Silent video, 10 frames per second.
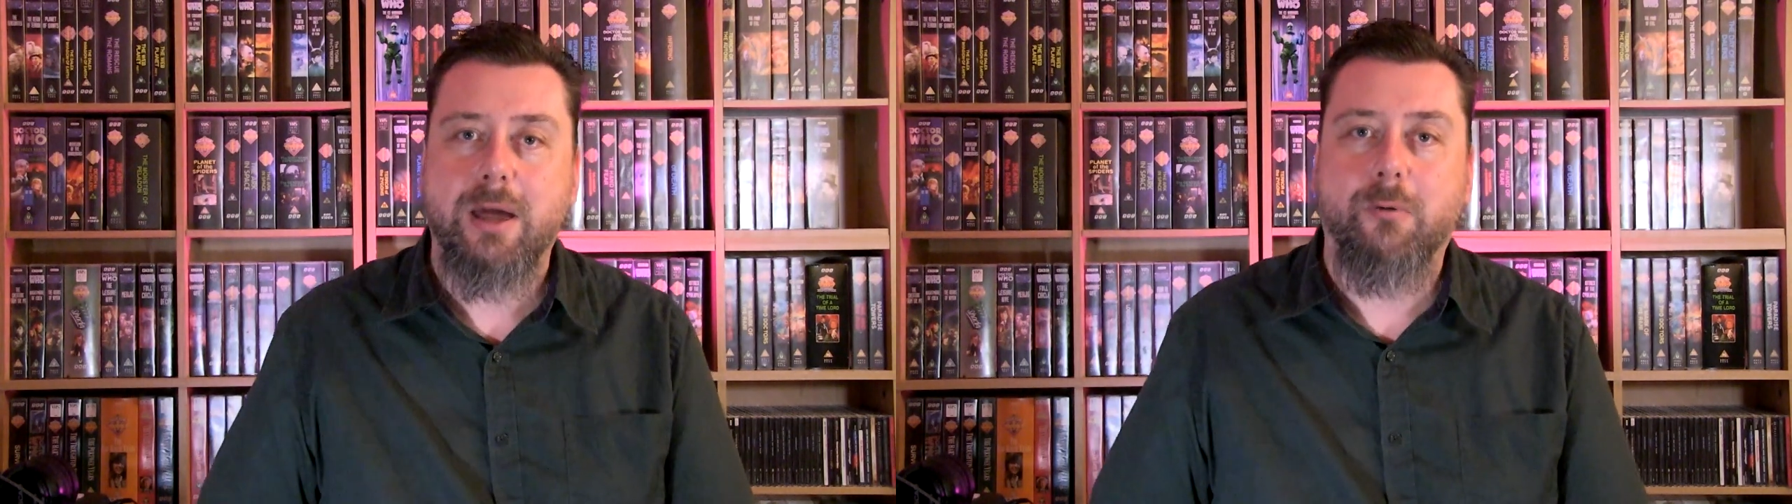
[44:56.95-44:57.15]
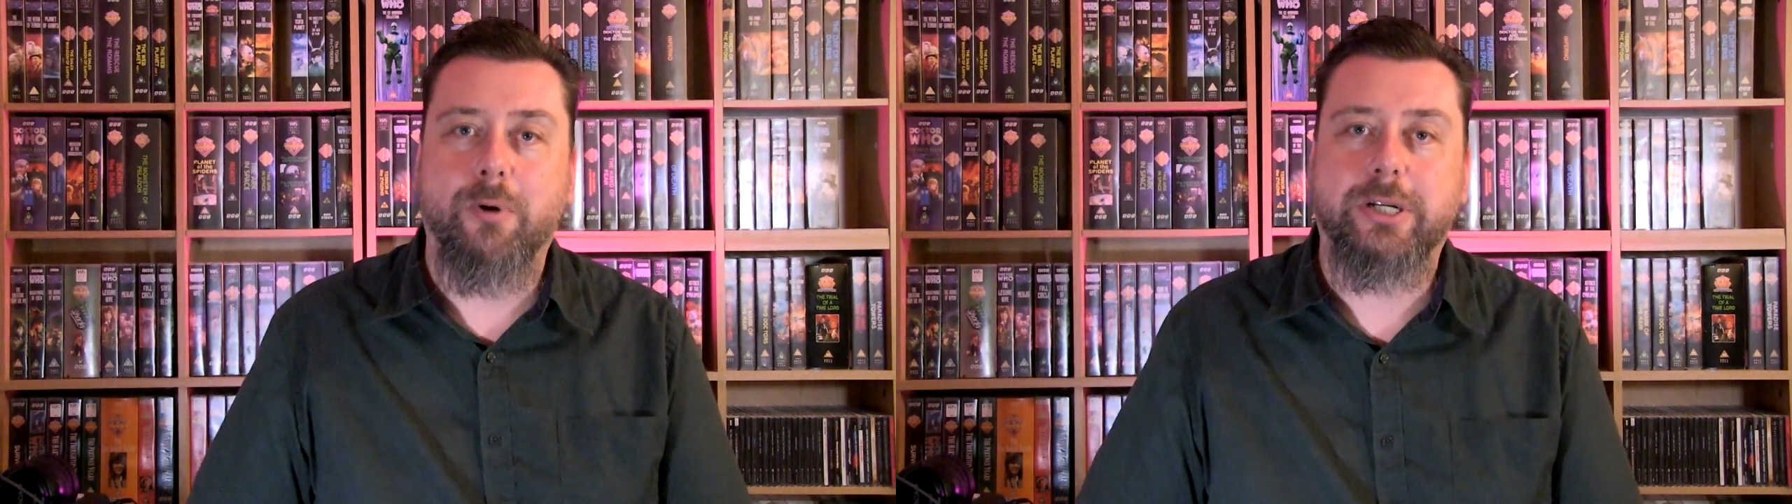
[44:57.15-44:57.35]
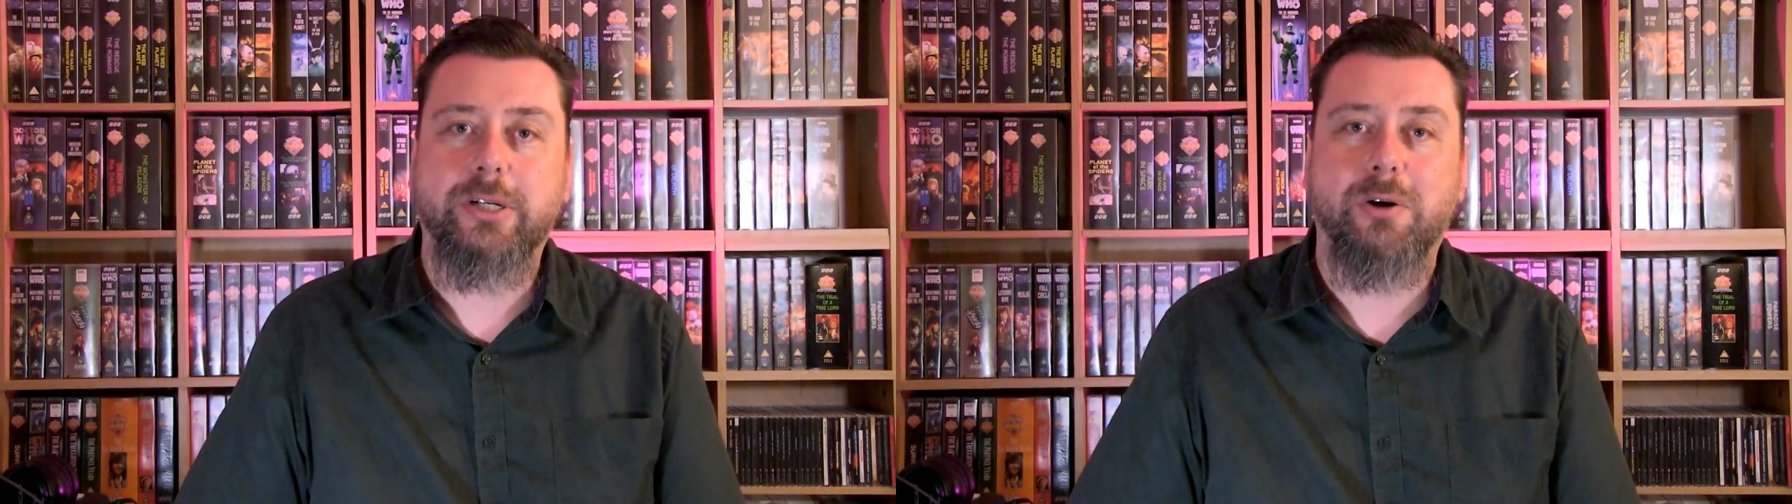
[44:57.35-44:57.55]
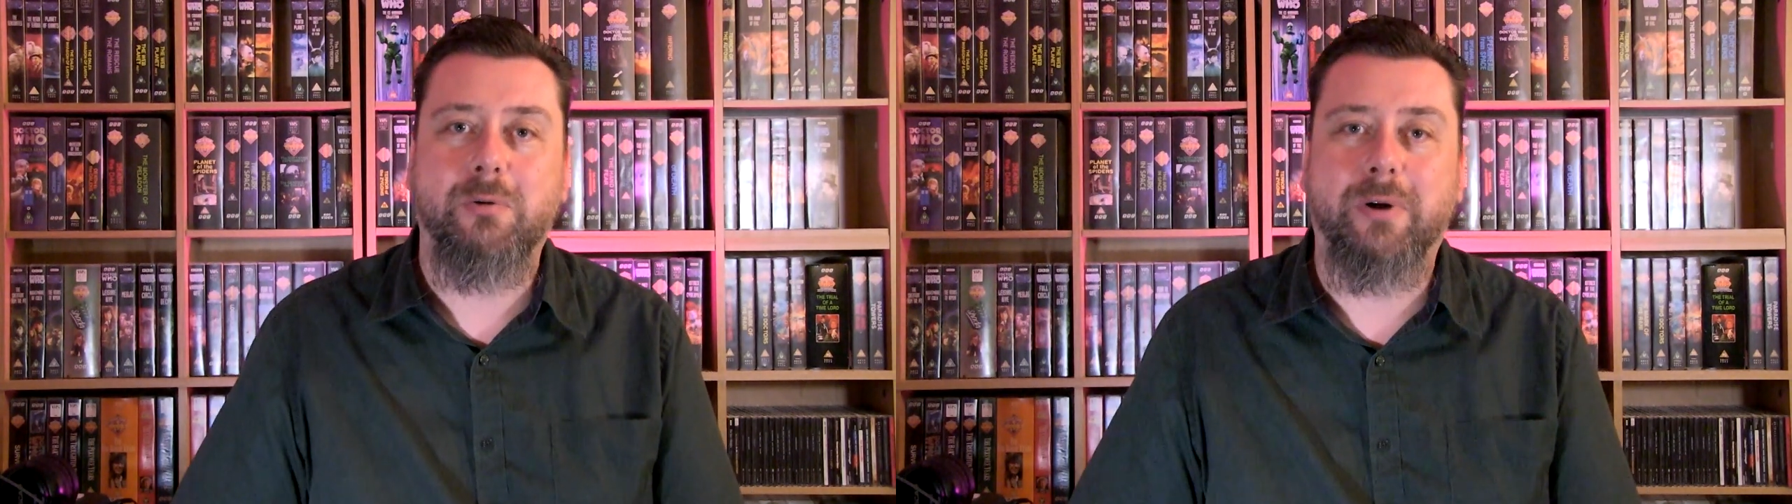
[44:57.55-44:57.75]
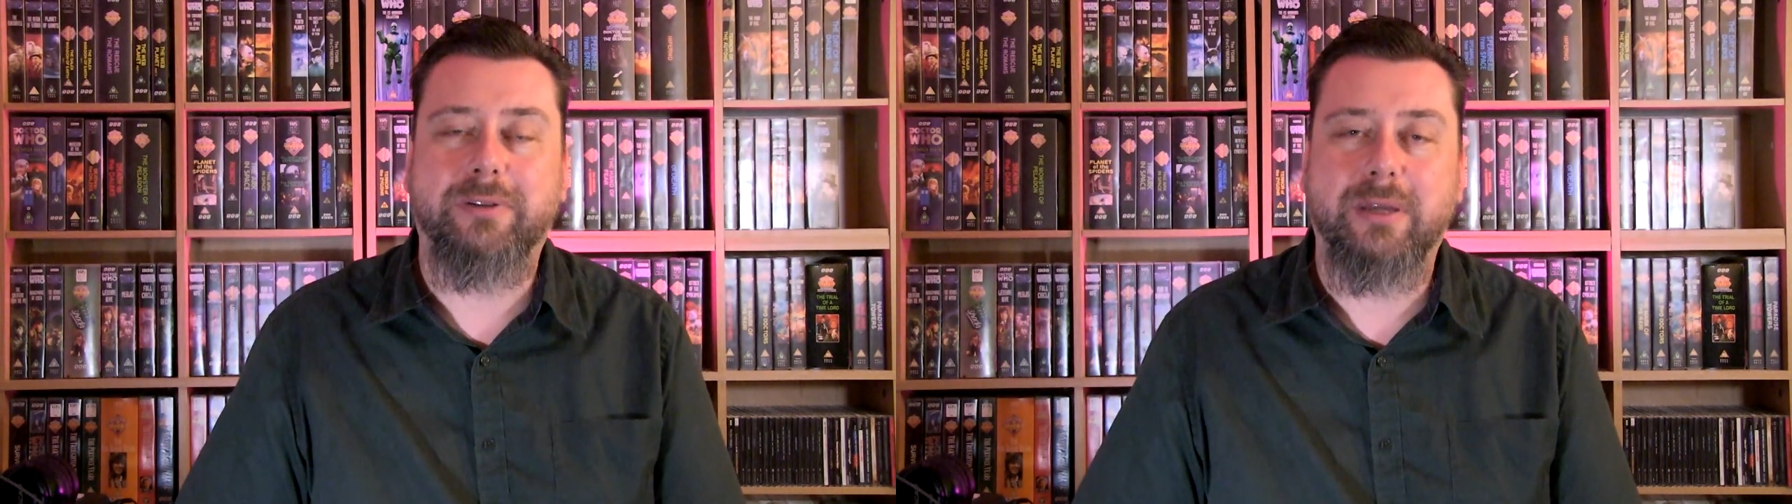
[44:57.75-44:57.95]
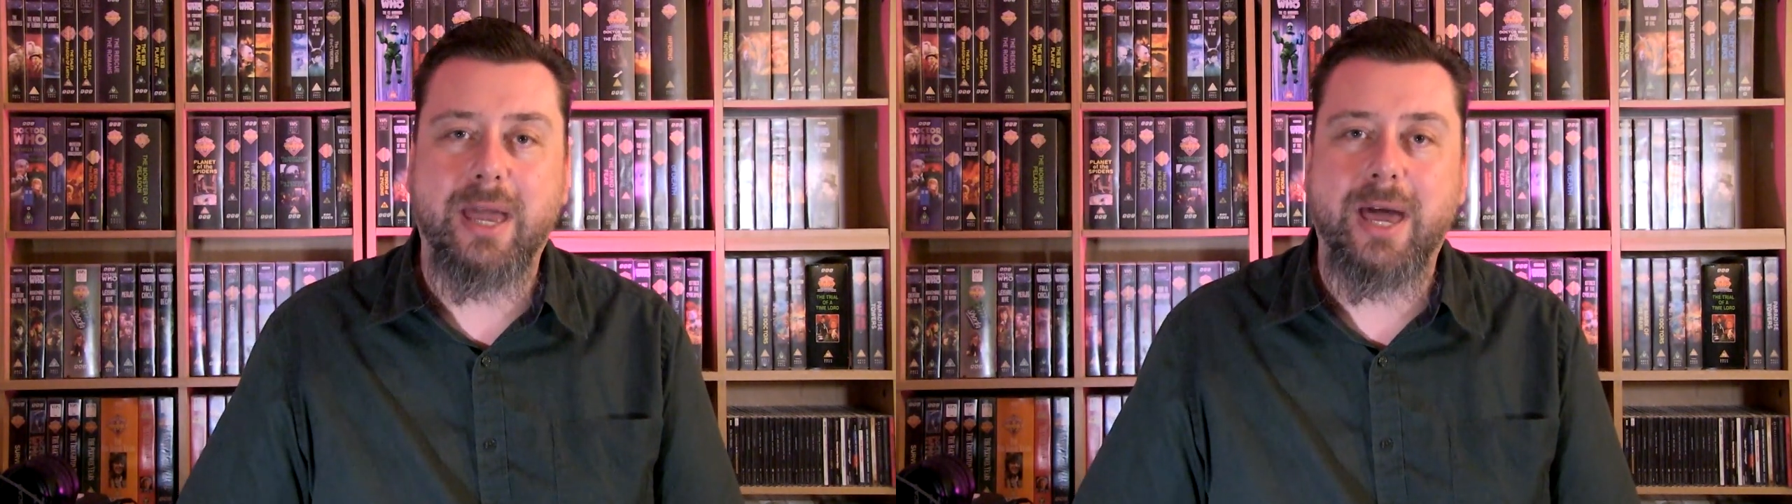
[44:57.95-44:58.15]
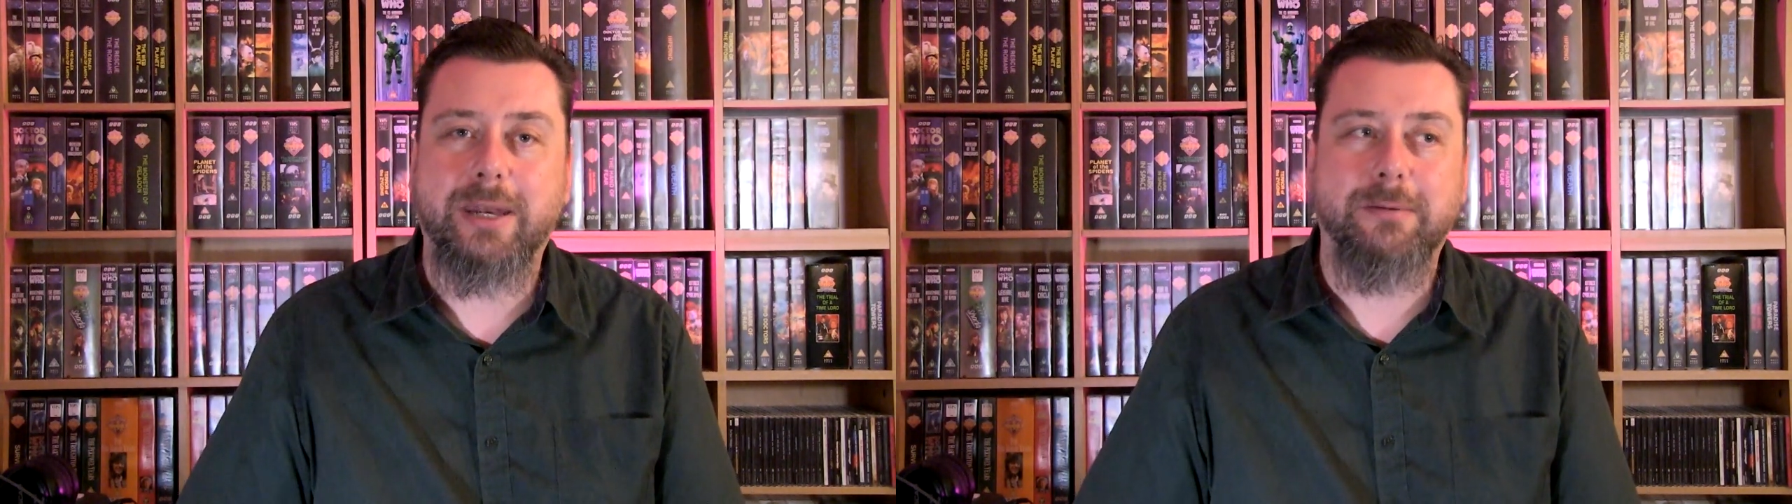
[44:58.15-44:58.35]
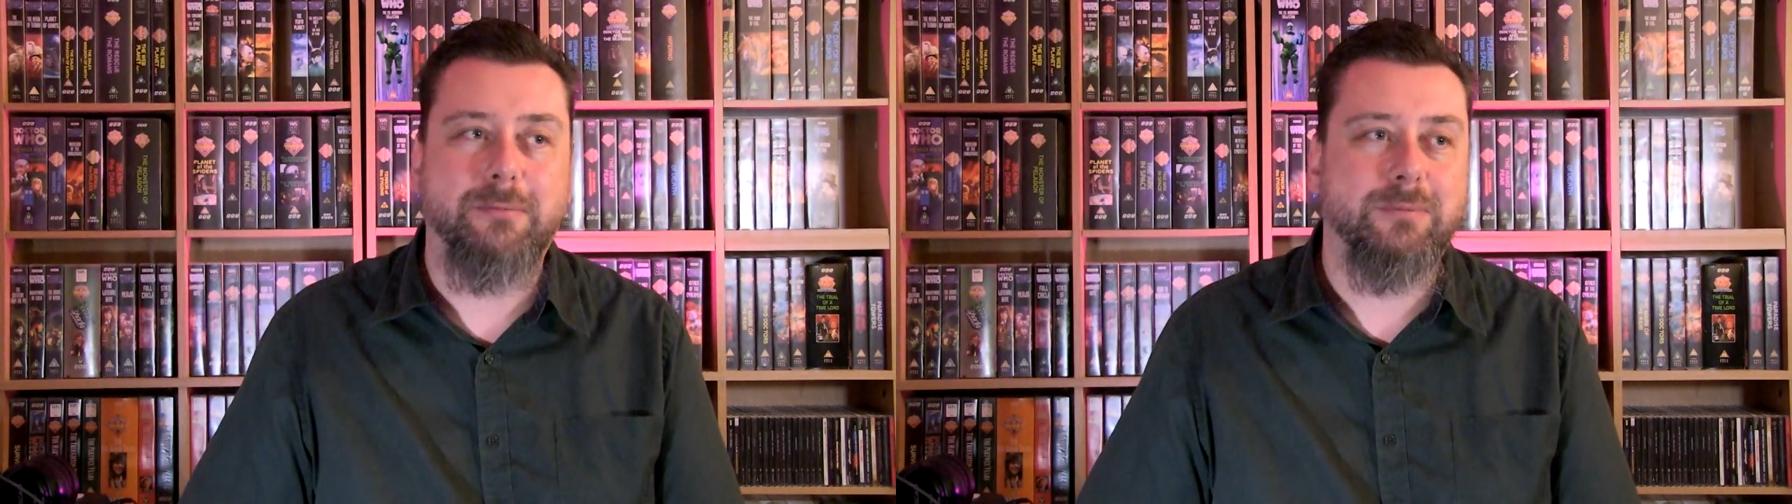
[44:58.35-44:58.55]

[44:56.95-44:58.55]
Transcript: which once again,